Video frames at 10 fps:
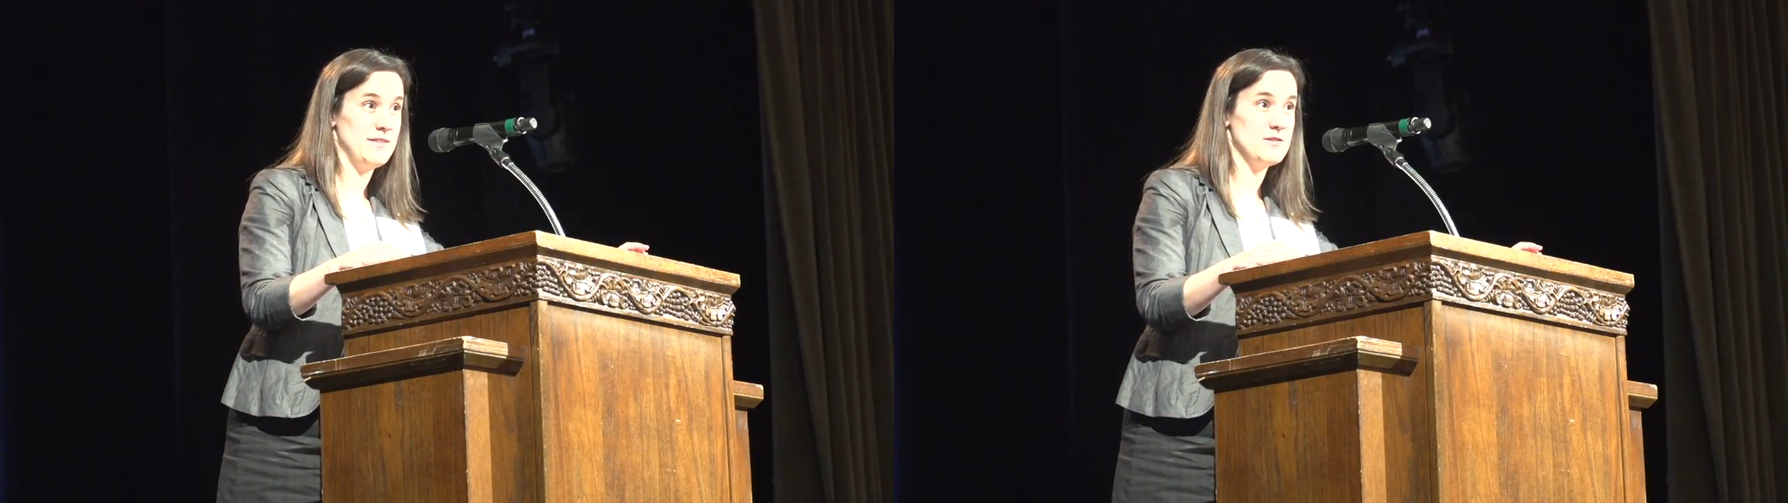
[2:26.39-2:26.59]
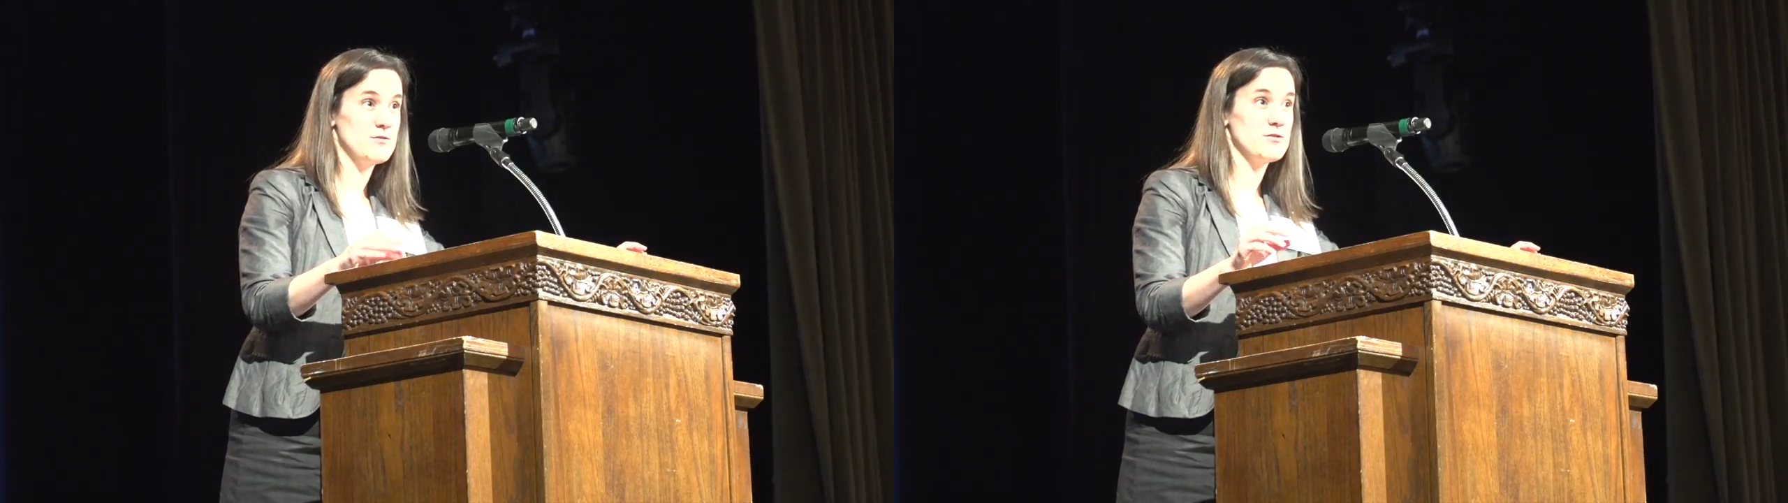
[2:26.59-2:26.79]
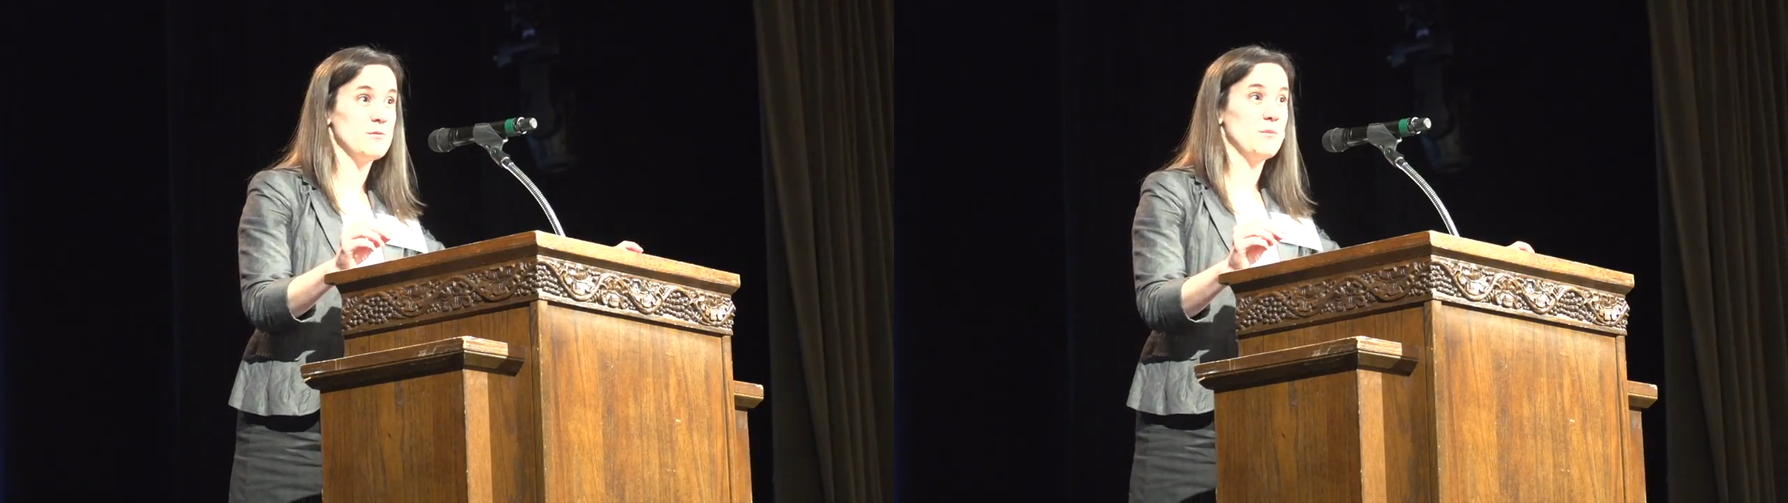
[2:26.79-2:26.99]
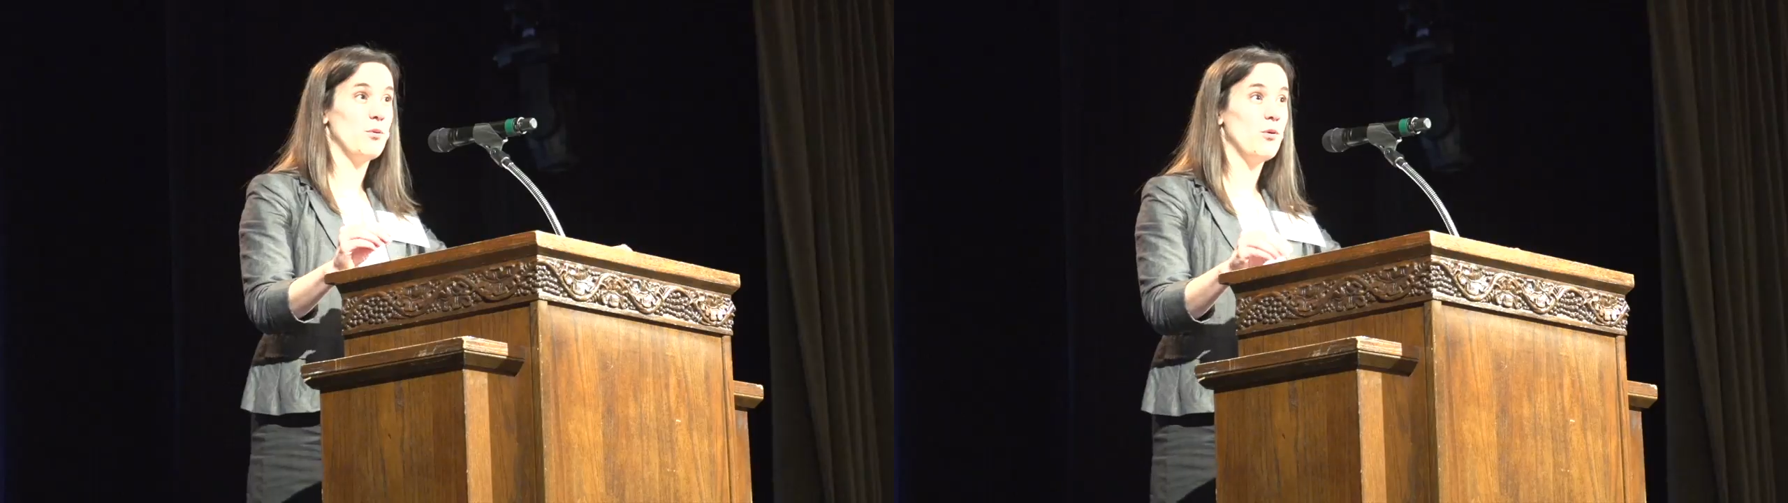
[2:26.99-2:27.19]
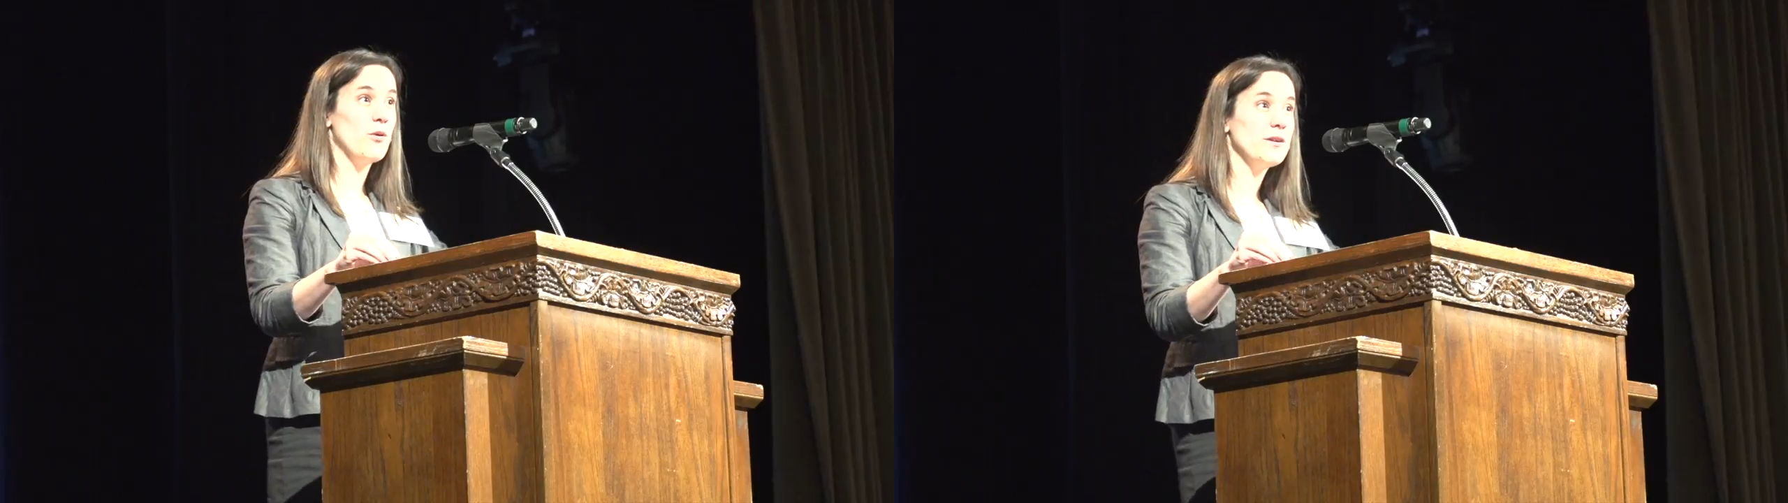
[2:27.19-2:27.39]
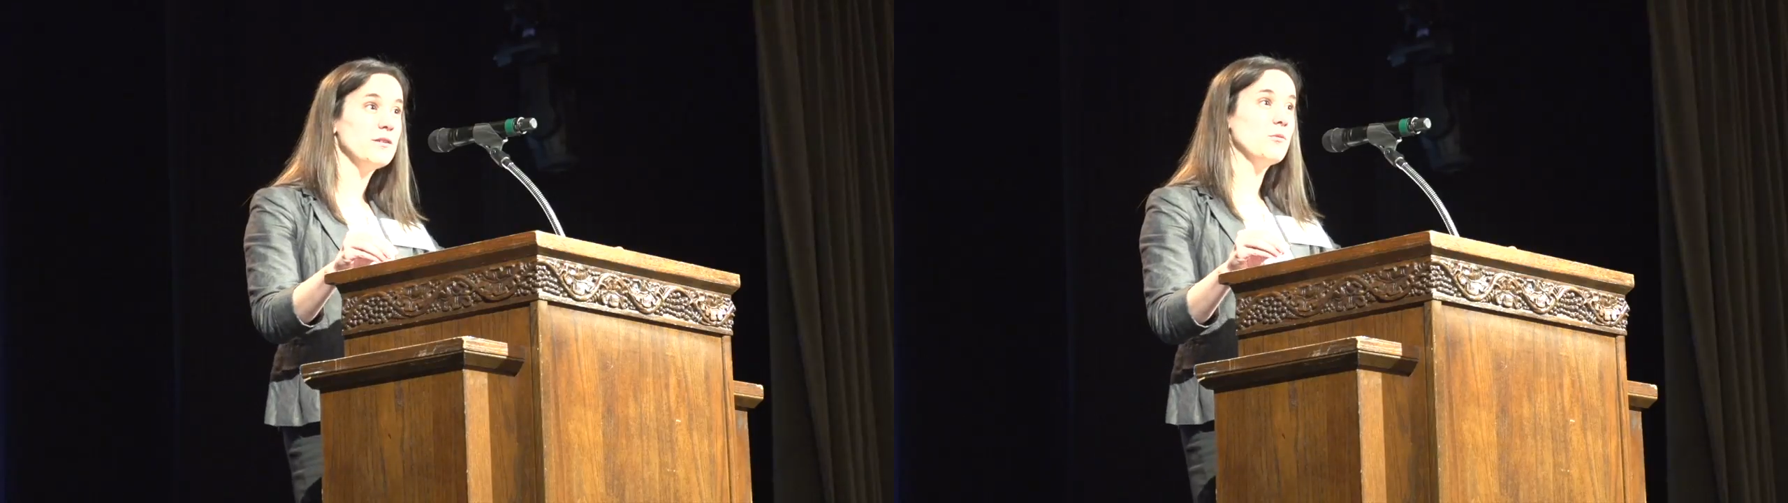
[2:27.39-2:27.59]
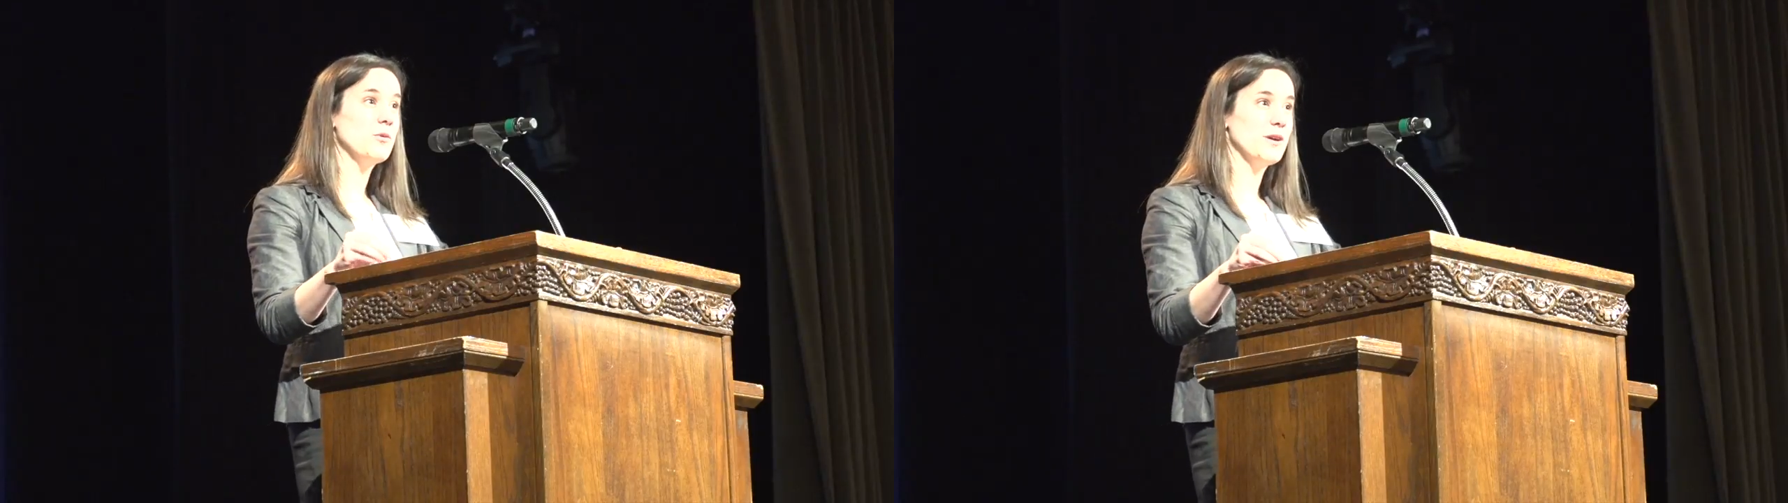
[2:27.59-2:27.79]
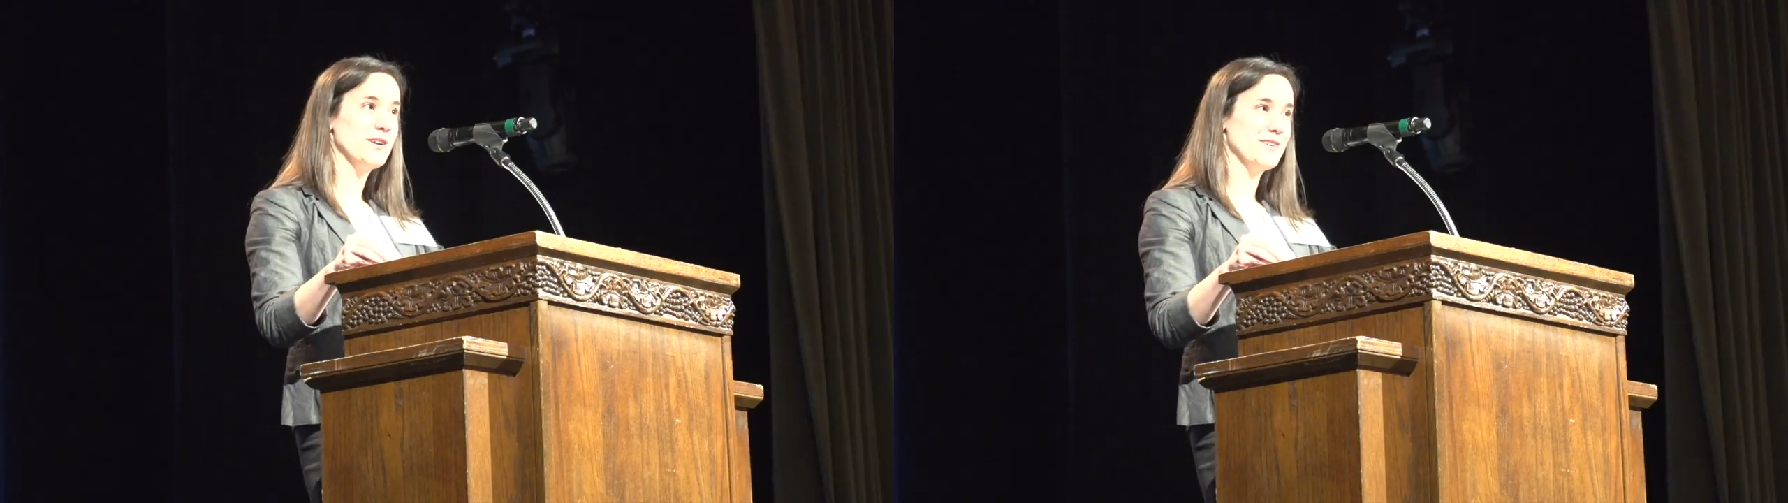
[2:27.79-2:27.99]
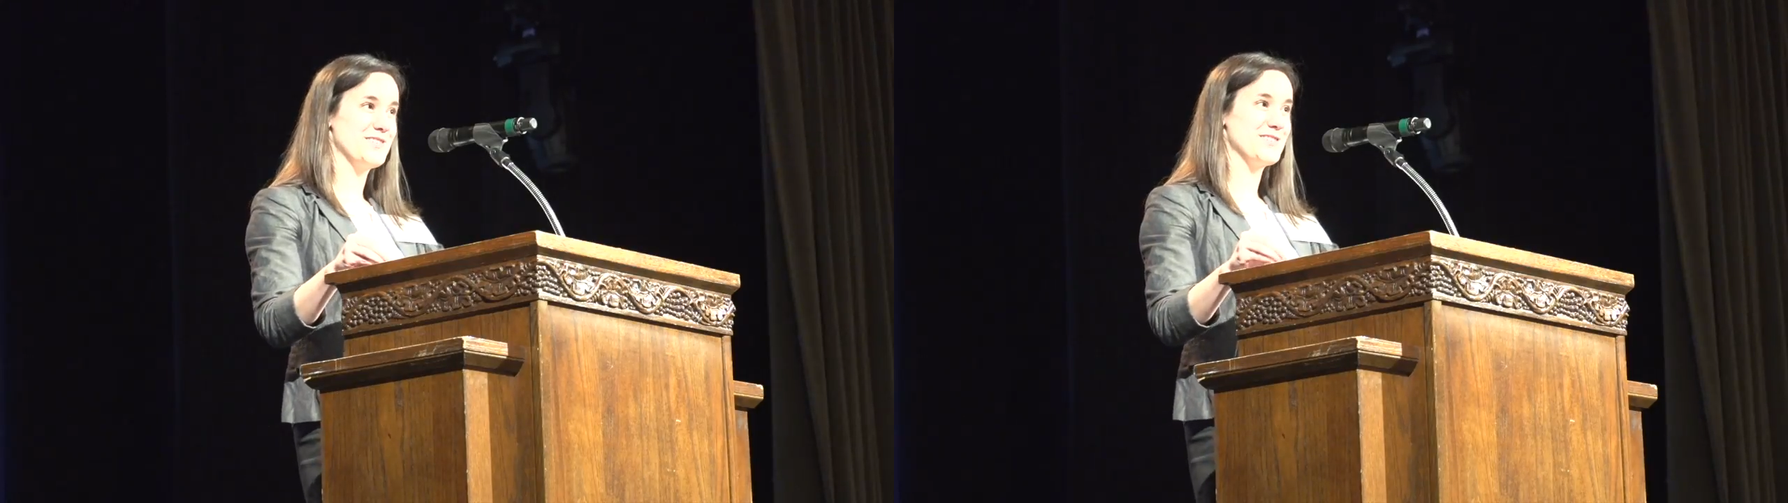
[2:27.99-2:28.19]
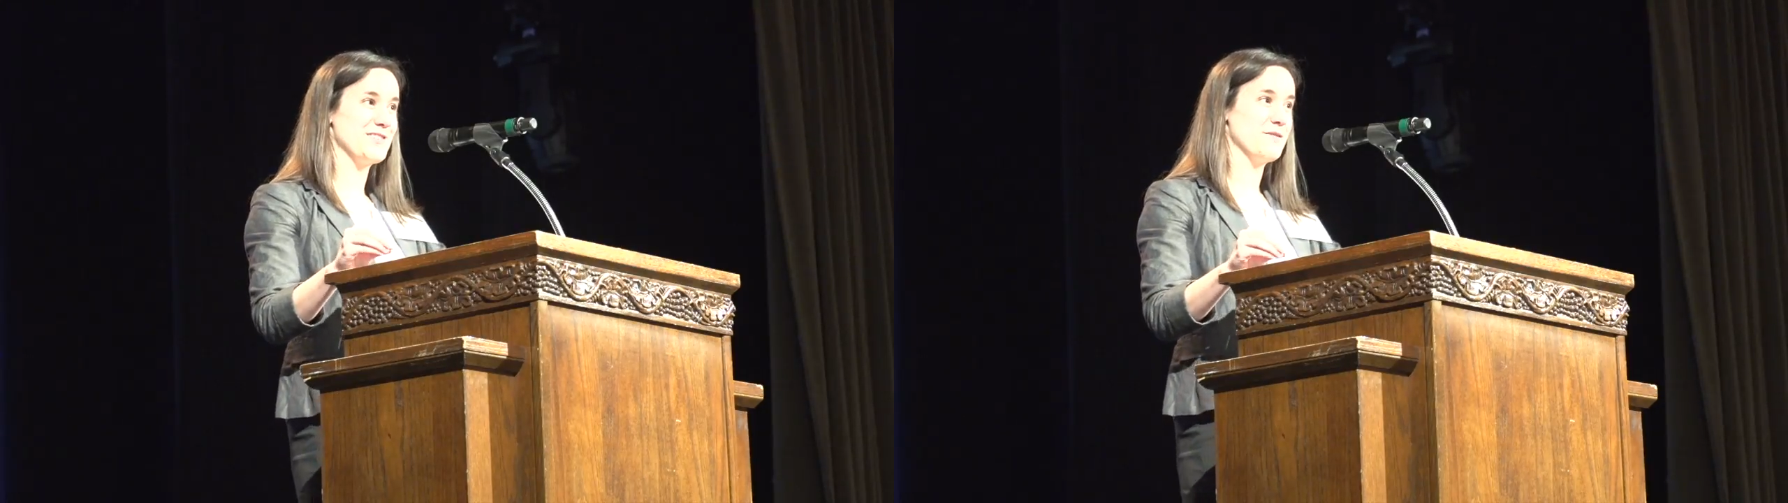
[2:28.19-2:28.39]
These are some important
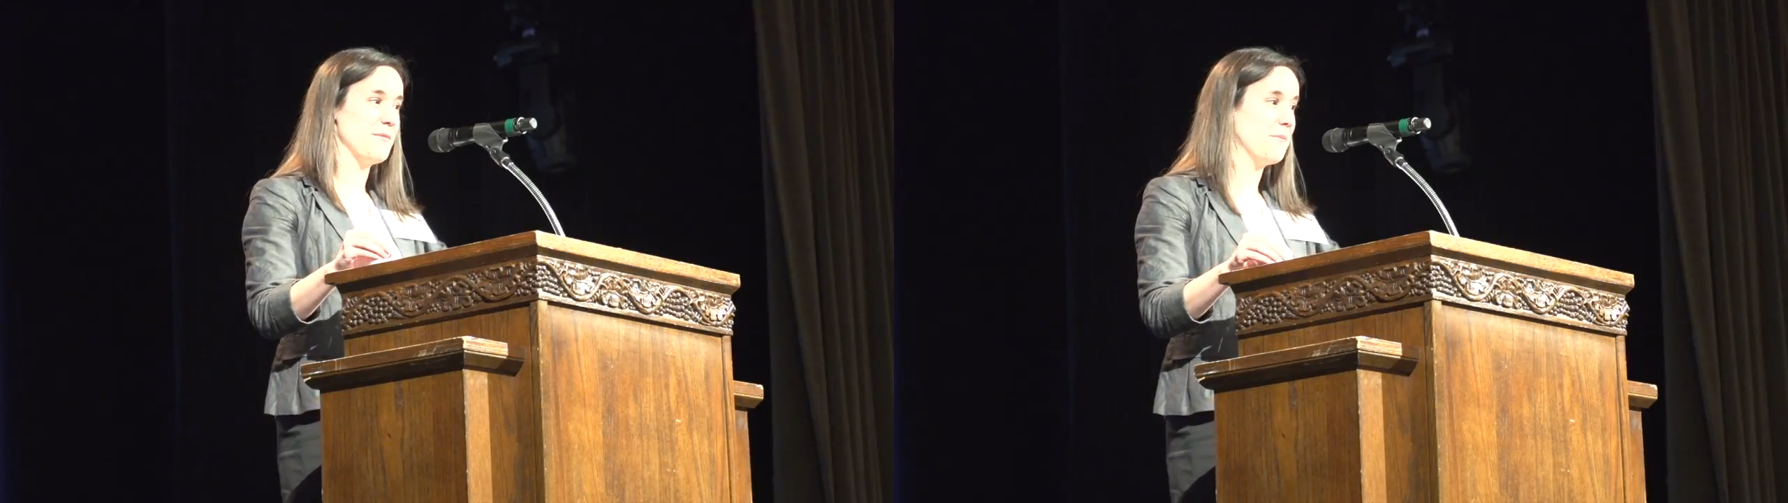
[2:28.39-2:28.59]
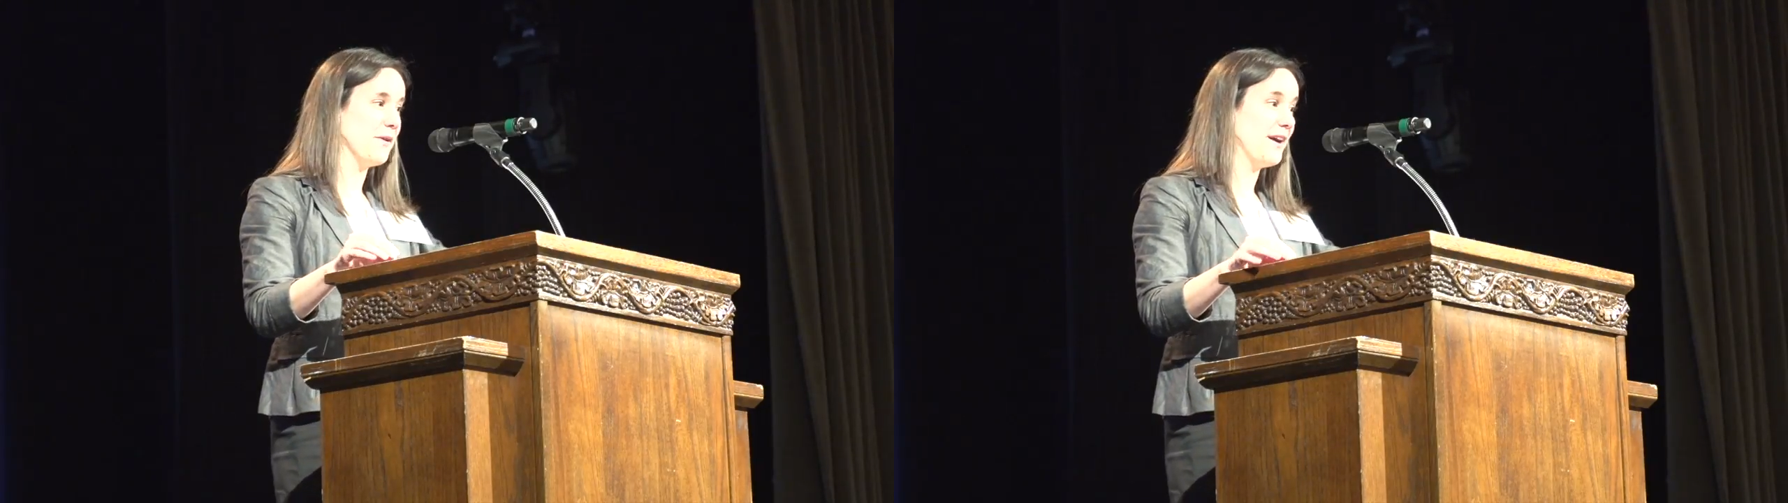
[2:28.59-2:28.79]
words to remember.